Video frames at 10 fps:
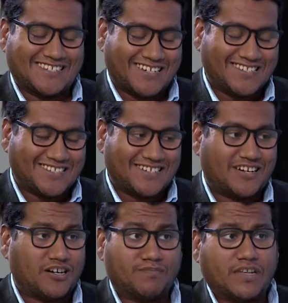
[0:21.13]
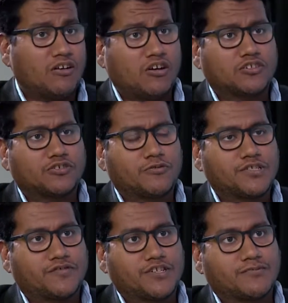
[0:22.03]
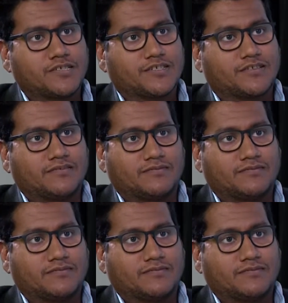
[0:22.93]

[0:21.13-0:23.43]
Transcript: Nice. How long ago was your first visit?